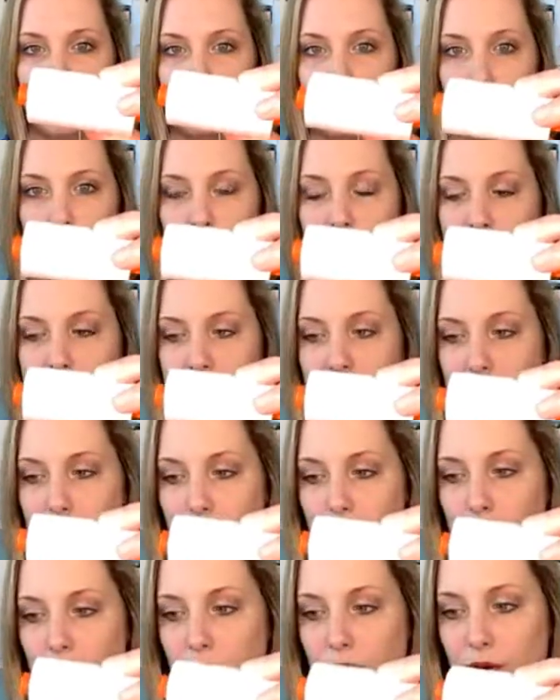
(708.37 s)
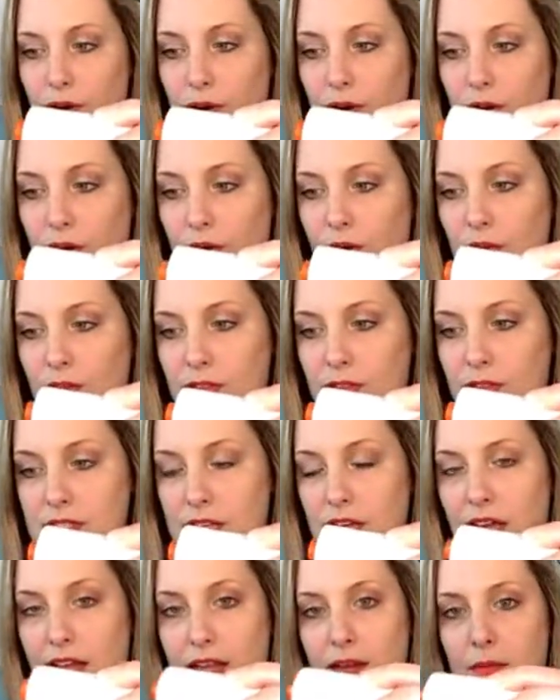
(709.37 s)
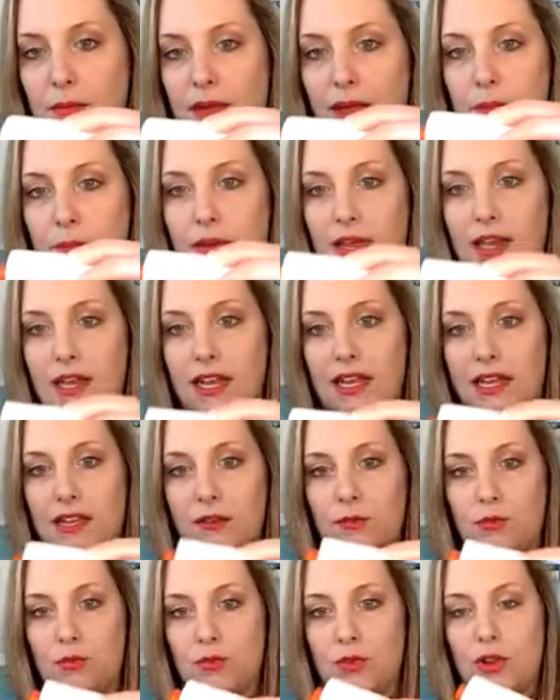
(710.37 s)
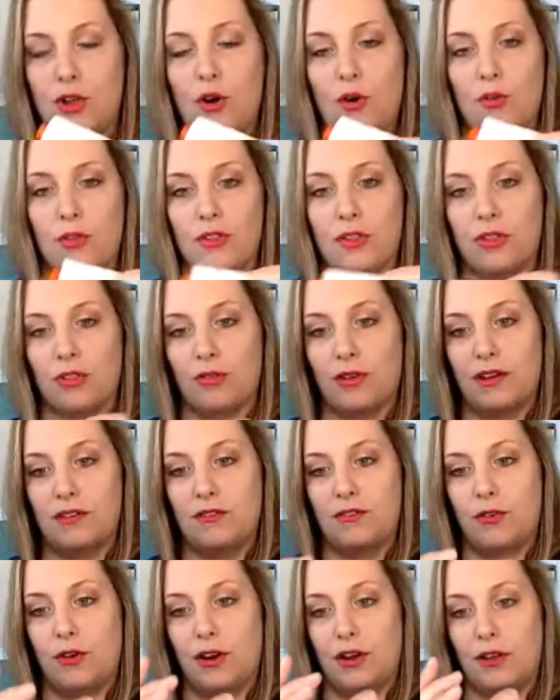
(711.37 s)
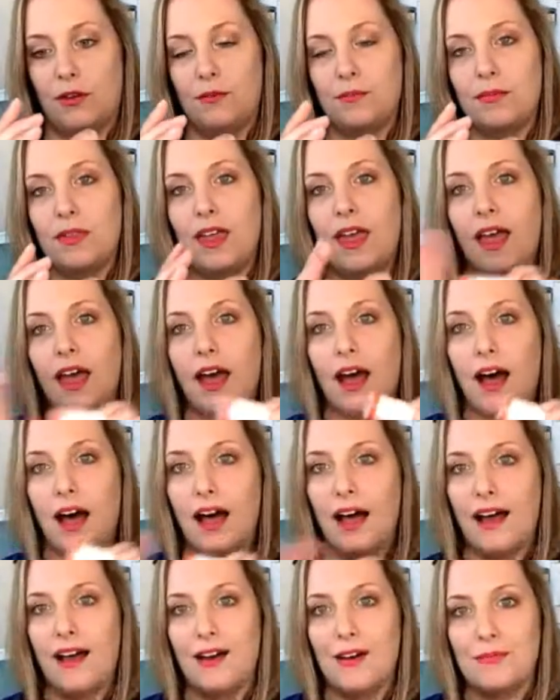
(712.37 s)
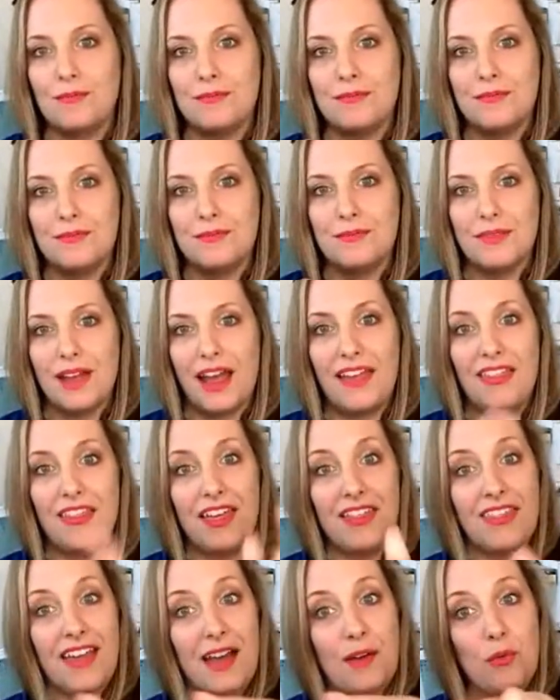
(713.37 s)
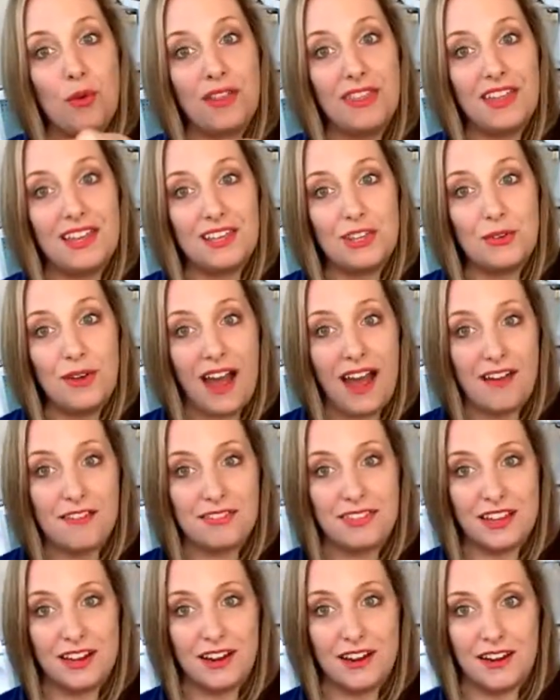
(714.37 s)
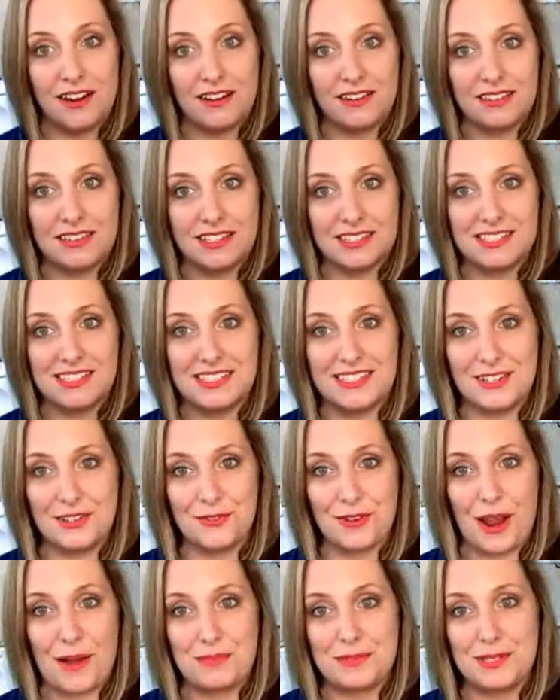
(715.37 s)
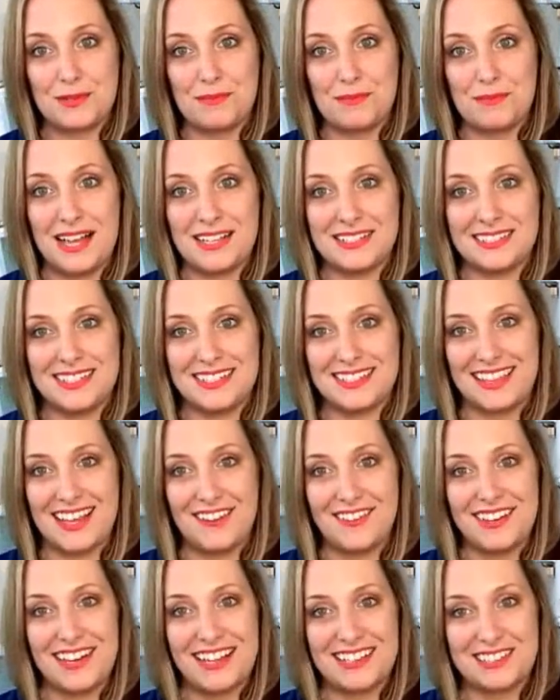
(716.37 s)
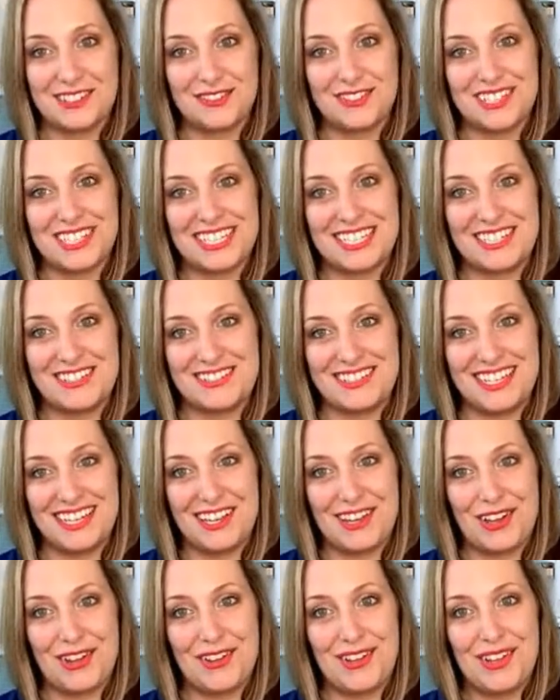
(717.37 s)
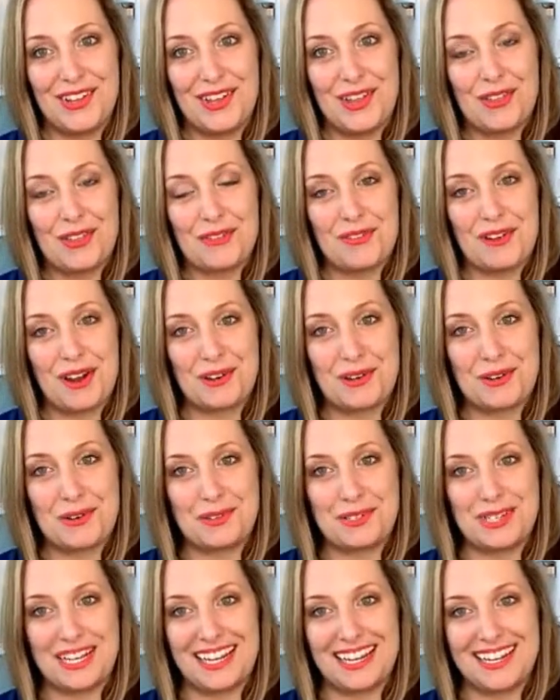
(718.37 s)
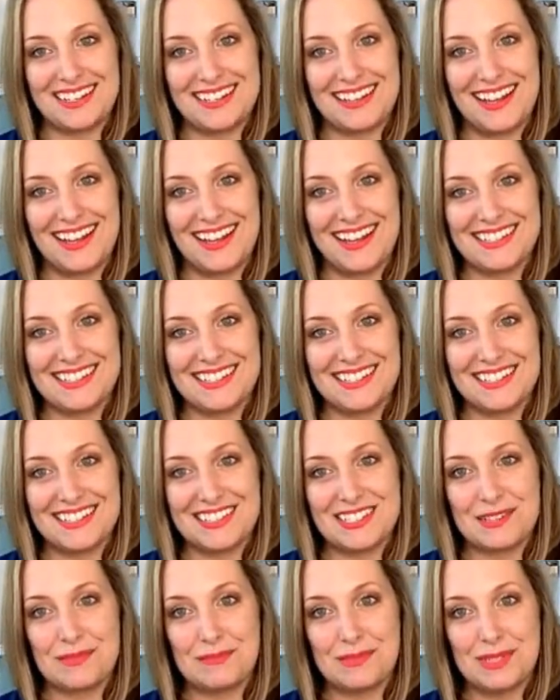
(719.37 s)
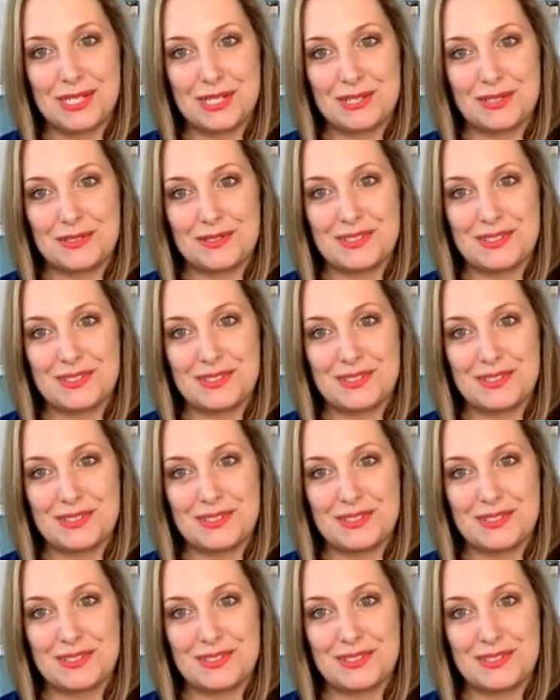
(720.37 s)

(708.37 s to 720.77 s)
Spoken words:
it from the top or the side, but it can hold the thread for you. And then that one that you have there that's still wrapped in plastic, that one has a really unique thread holding system too.